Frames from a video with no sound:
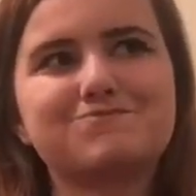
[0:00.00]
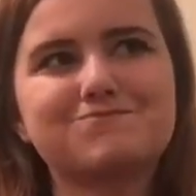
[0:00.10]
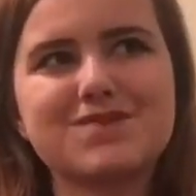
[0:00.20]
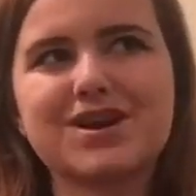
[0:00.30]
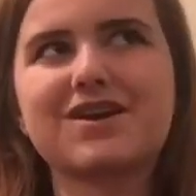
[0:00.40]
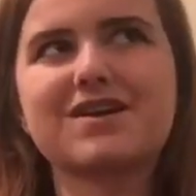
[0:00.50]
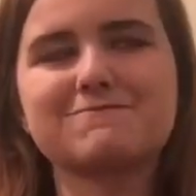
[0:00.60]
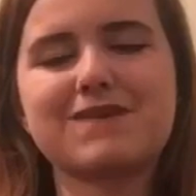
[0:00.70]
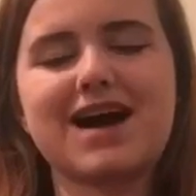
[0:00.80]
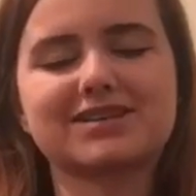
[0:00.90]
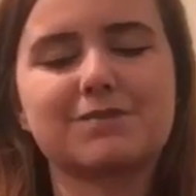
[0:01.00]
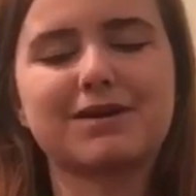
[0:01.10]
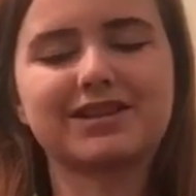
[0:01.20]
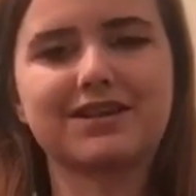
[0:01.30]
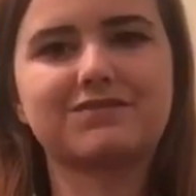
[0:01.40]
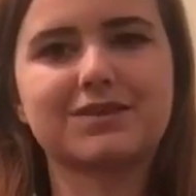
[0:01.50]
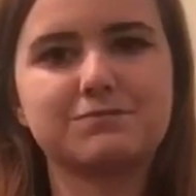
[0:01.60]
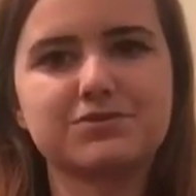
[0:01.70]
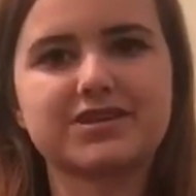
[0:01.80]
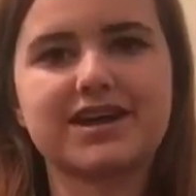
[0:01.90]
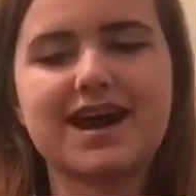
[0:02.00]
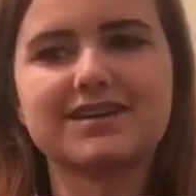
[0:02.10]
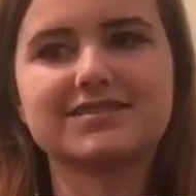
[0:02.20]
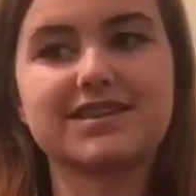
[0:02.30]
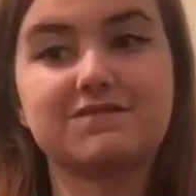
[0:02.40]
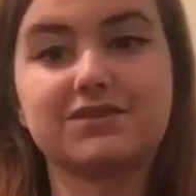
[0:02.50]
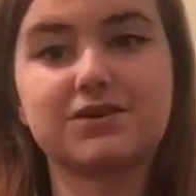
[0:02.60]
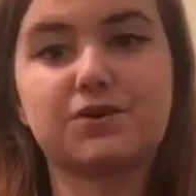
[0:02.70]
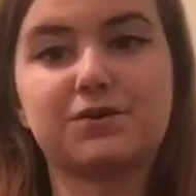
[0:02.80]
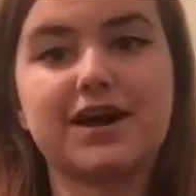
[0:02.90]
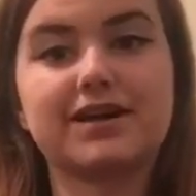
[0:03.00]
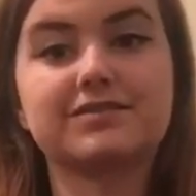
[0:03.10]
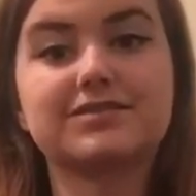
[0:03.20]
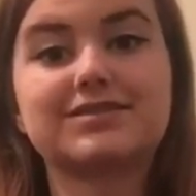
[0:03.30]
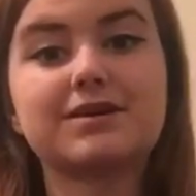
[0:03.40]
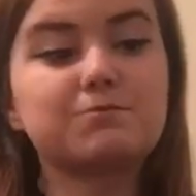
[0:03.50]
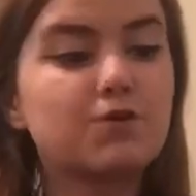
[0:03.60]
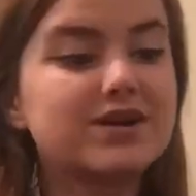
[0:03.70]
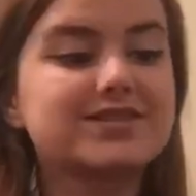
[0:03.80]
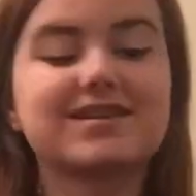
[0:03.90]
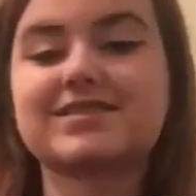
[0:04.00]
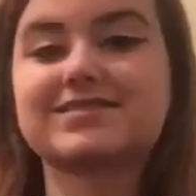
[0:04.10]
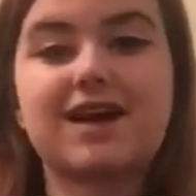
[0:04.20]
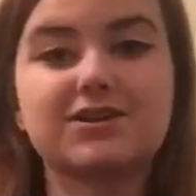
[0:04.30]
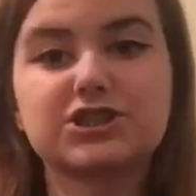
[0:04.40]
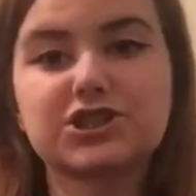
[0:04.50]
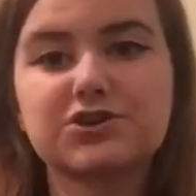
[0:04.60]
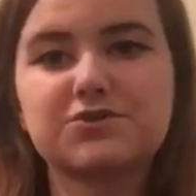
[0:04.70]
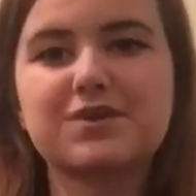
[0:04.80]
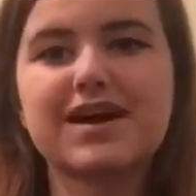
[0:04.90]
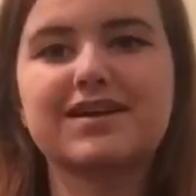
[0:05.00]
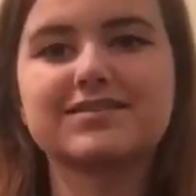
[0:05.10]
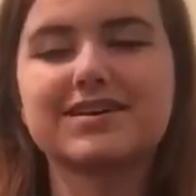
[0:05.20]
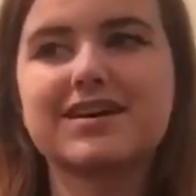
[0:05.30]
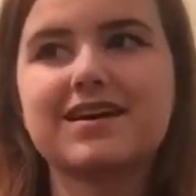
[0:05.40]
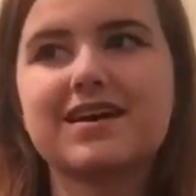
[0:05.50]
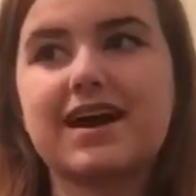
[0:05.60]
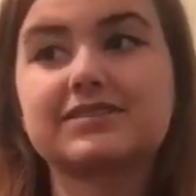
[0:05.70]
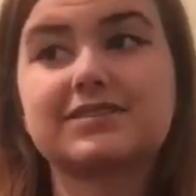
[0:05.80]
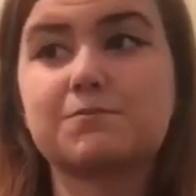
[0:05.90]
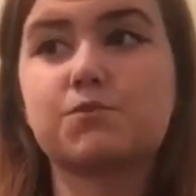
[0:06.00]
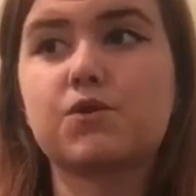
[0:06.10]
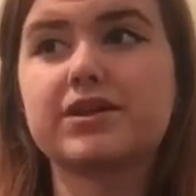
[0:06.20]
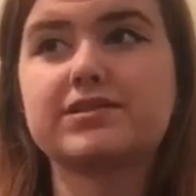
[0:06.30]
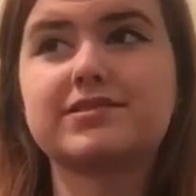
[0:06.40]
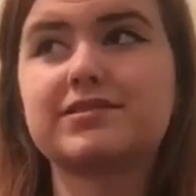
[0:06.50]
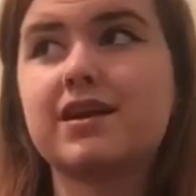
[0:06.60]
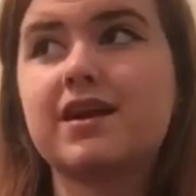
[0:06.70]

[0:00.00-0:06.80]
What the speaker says: bigger impact on my life than music has, even though at some points that's not true, and at some points